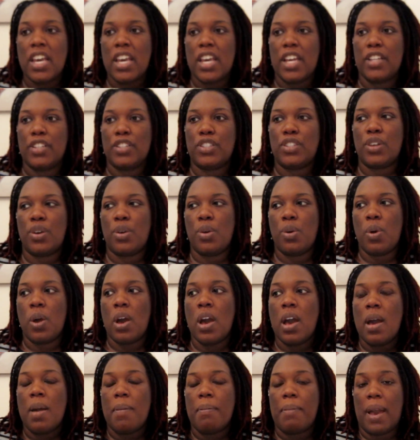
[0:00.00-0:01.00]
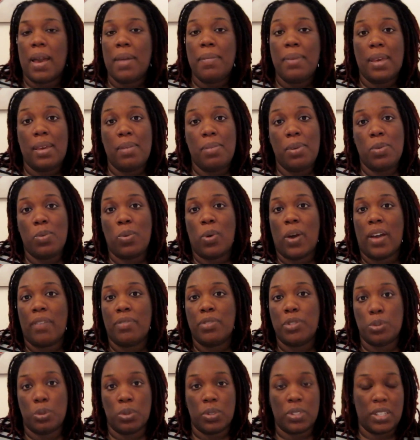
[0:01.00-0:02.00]
And so my baby will
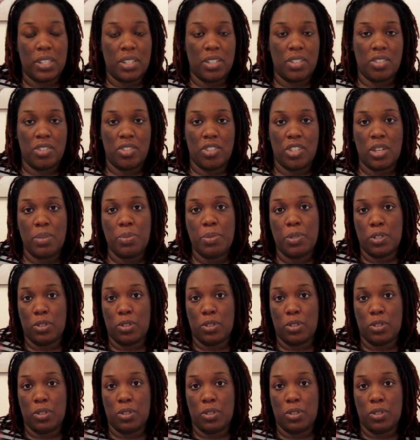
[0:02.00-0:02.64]
have dual citizenship.